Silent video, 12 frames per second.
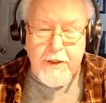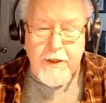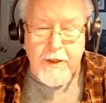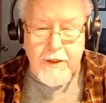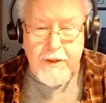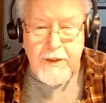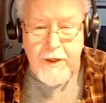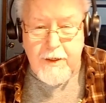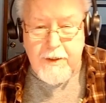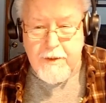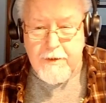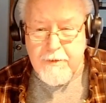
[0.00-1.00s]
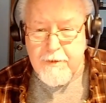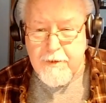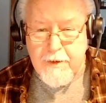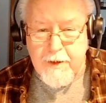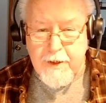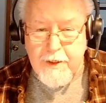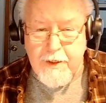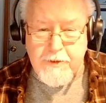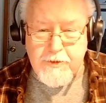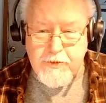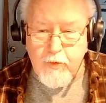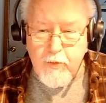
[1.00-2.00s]
I I I get
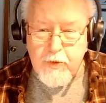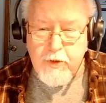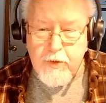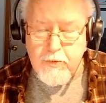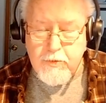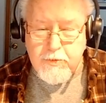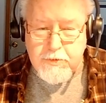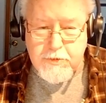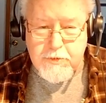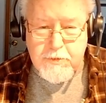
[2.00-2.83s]
so enthused